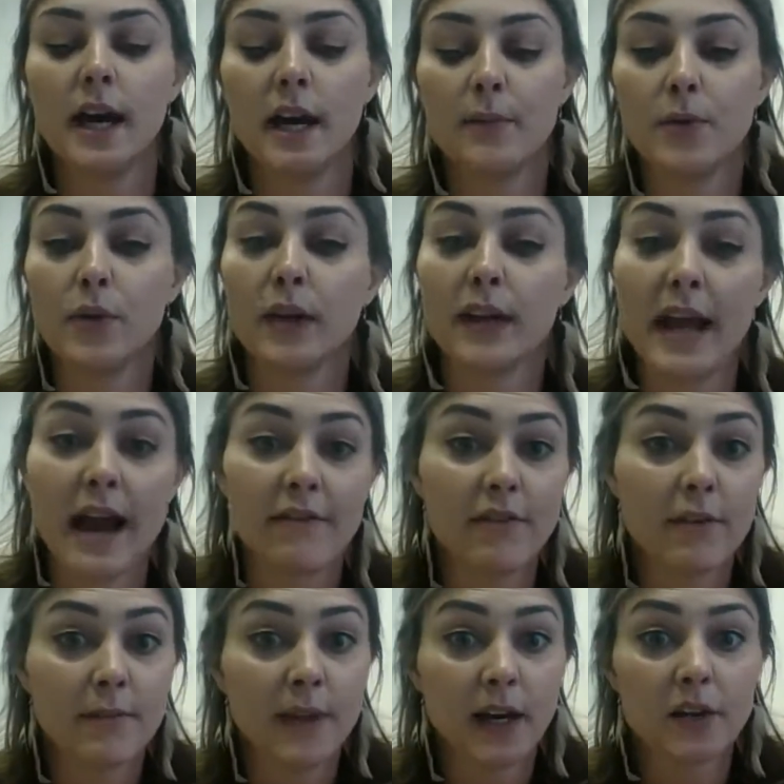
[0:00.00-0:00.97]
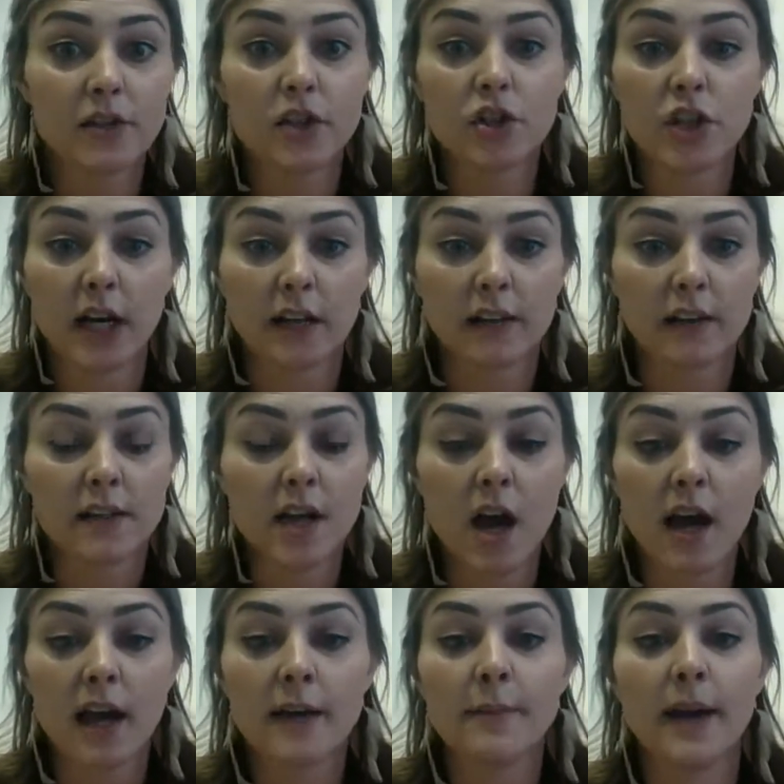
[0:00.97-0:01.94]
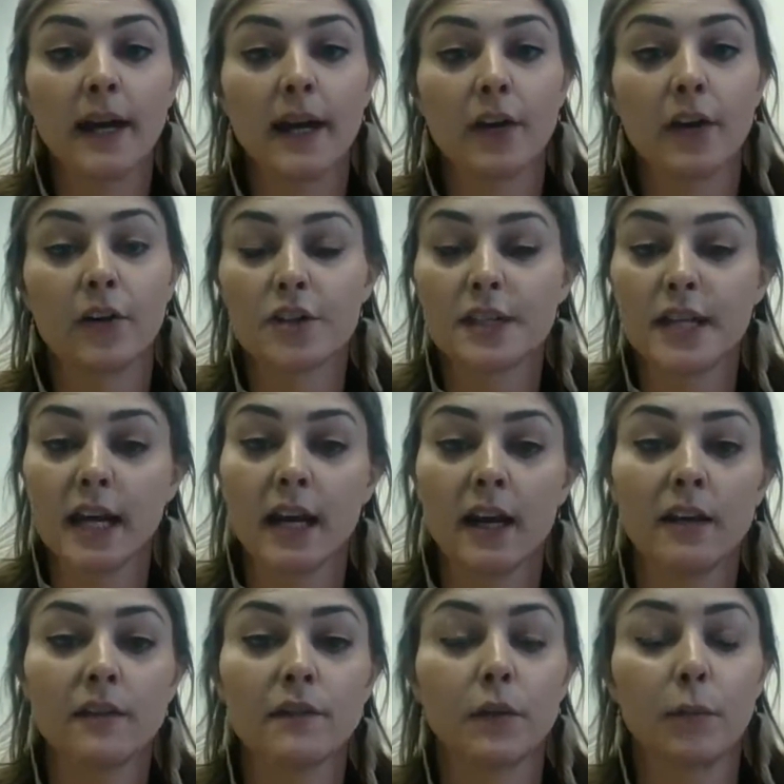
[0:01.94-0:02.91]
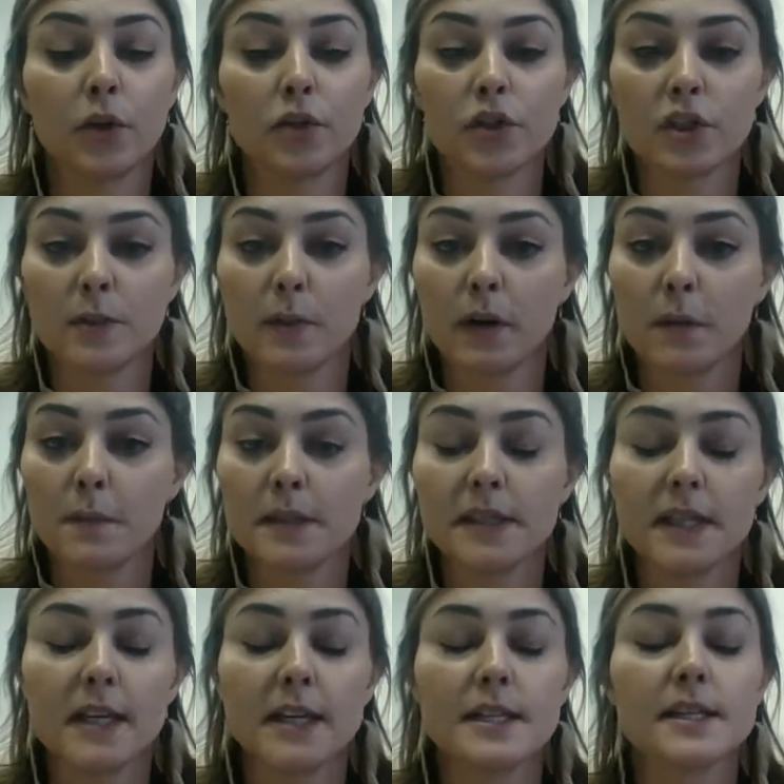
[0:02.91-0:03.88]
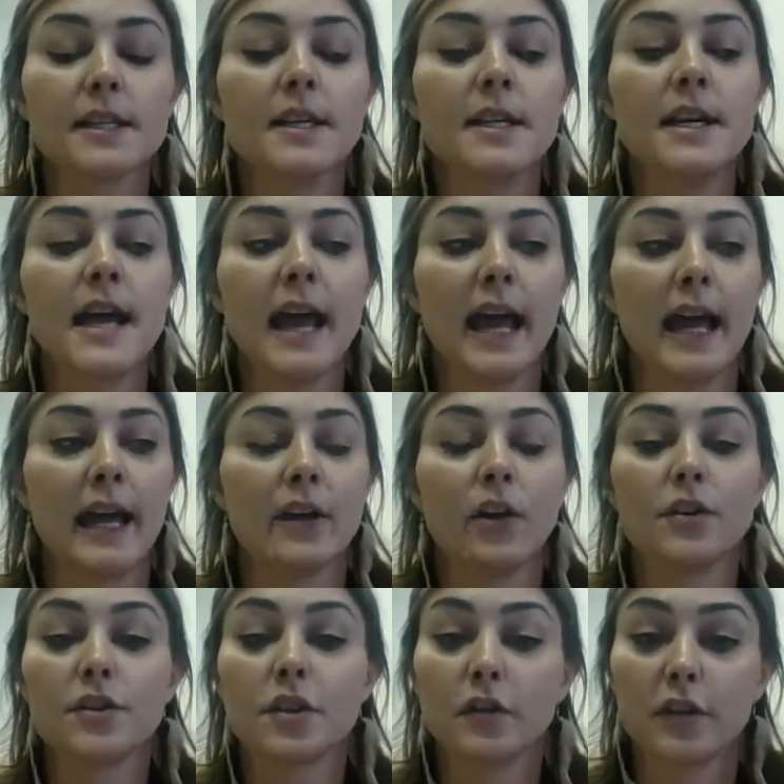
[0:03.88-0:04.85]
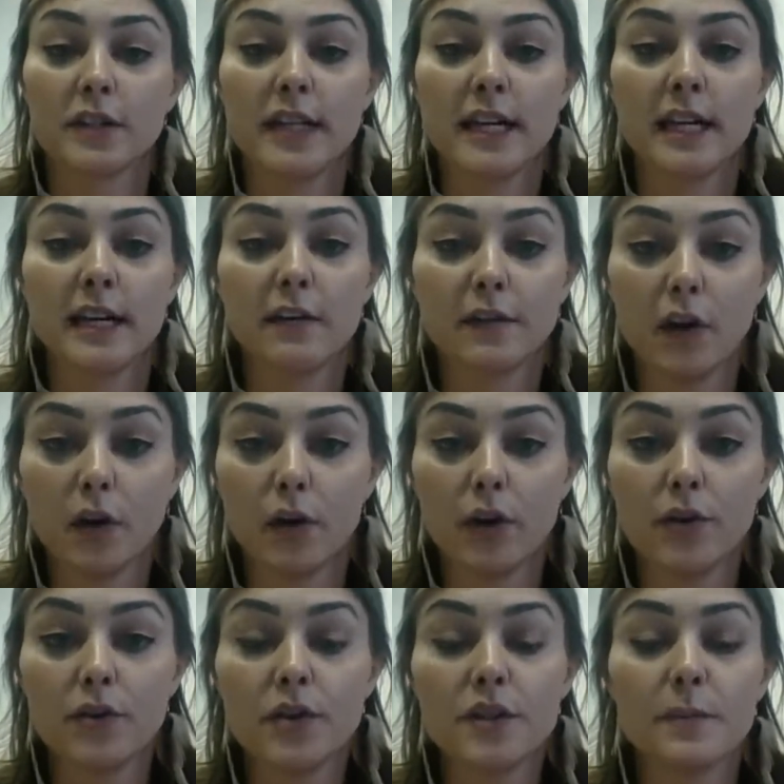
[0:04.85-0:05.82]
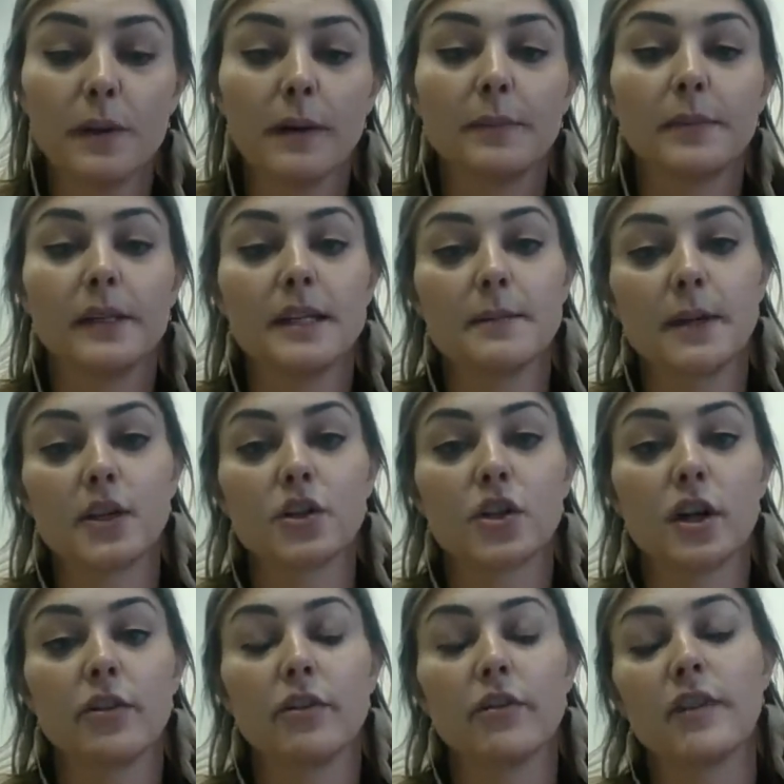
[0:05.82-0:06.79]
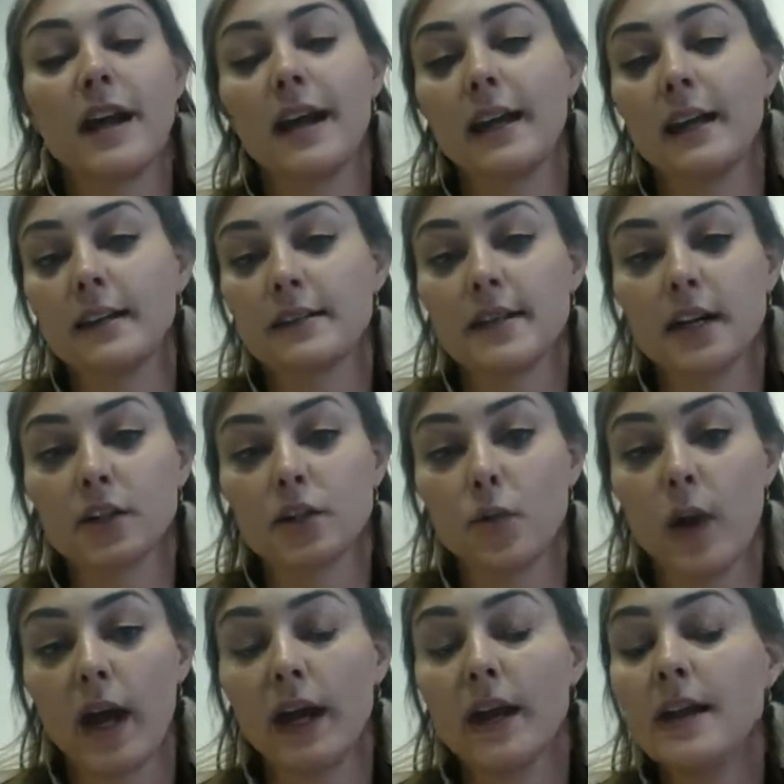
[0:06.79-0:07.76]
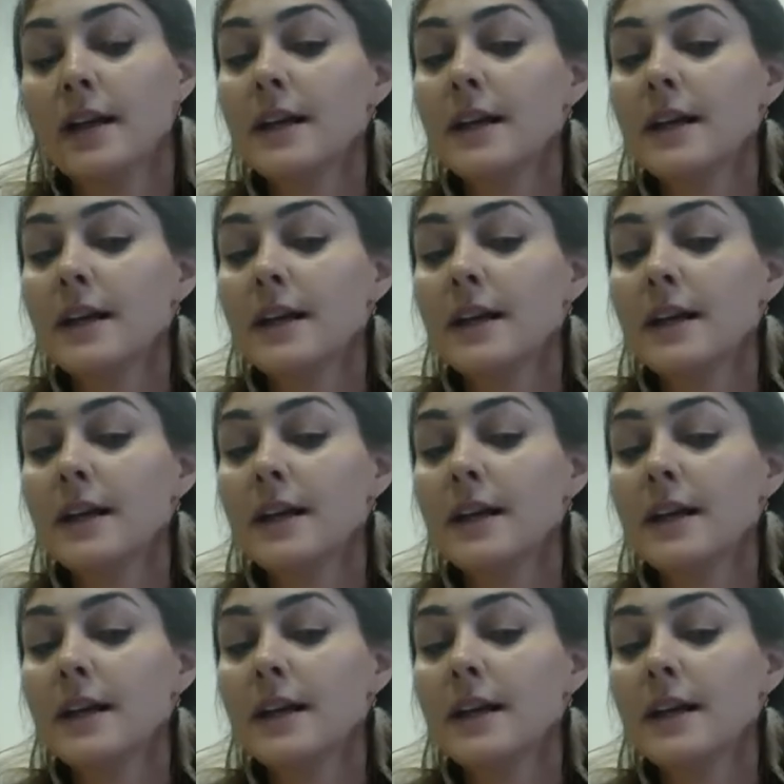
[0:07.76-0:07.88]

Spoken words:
You can have them there to check the time. I understand for emergency purposes and also for taking photos, but please make sure other than that, it is tucked away.